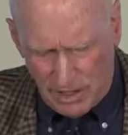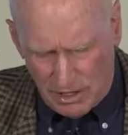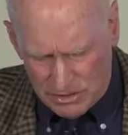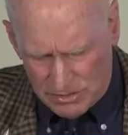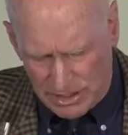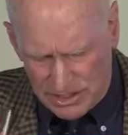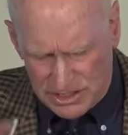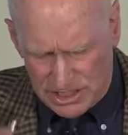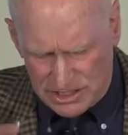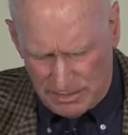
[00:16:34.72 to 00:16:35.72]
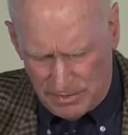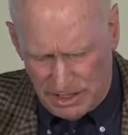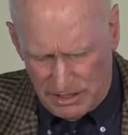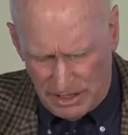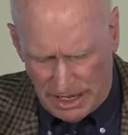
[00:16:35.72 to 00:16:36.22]
I was going to say something
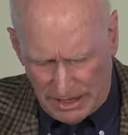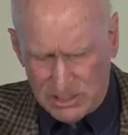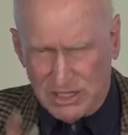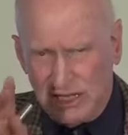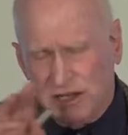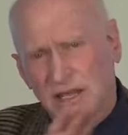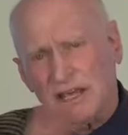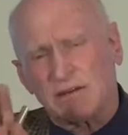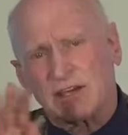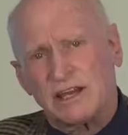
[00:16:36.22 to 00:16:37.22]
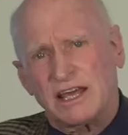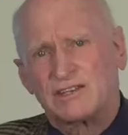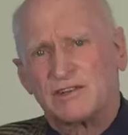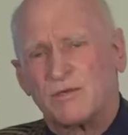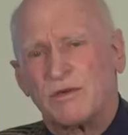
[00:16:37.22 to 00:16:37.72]
here, actually, in
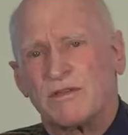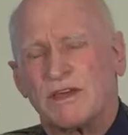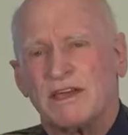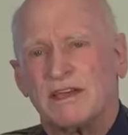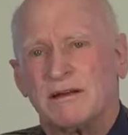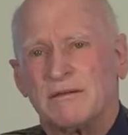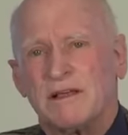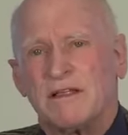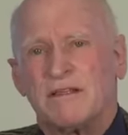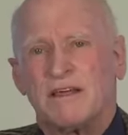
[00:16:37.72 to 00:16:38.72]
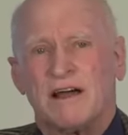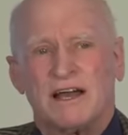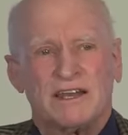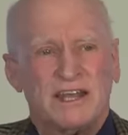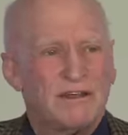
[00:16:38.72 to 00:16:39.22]
connection with the
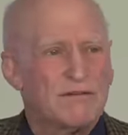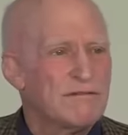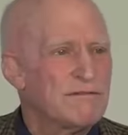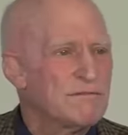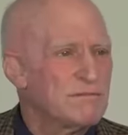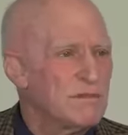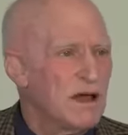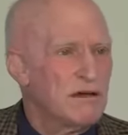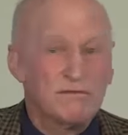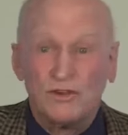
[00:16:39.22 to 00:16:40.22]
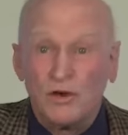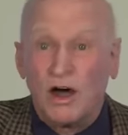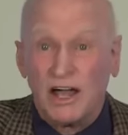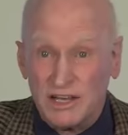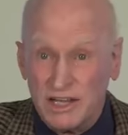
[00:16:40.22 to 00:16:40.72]
idea of new
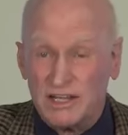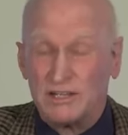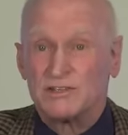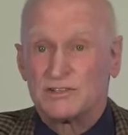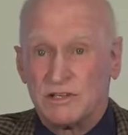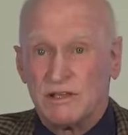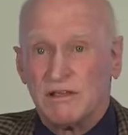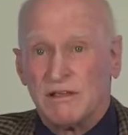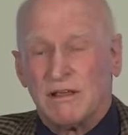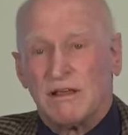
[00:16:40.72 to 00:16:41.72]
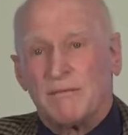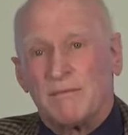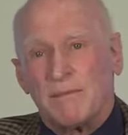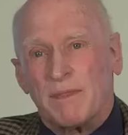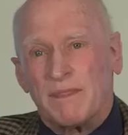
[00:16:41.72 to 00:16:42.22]
ideas.
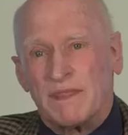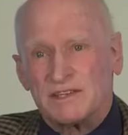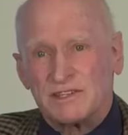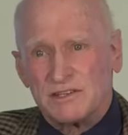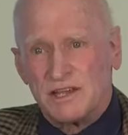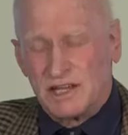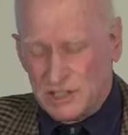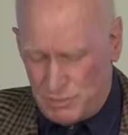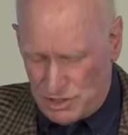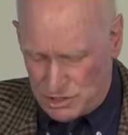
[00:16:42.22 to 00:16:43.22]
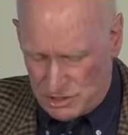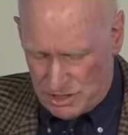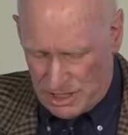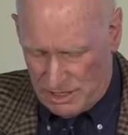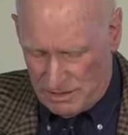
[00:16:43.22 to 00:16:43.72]
There's an
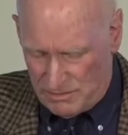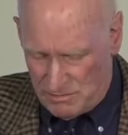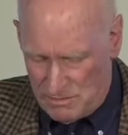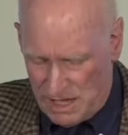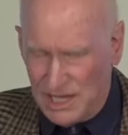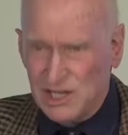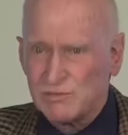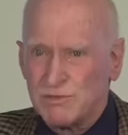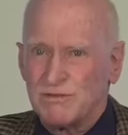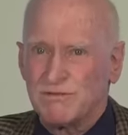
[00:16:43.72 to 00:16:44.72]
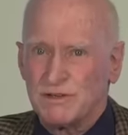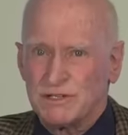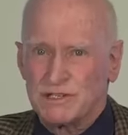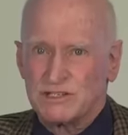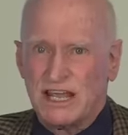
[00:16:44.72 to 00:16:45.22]
expression, management
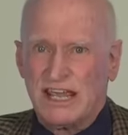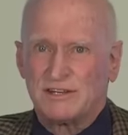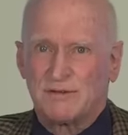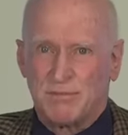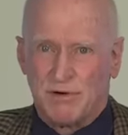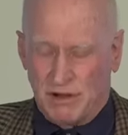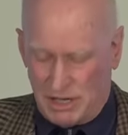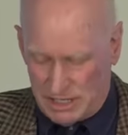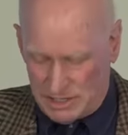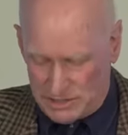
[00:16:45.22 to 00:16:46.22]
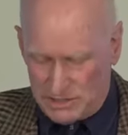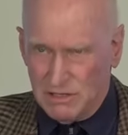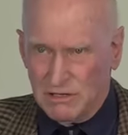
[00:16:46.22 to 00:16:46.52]
versus enterprise,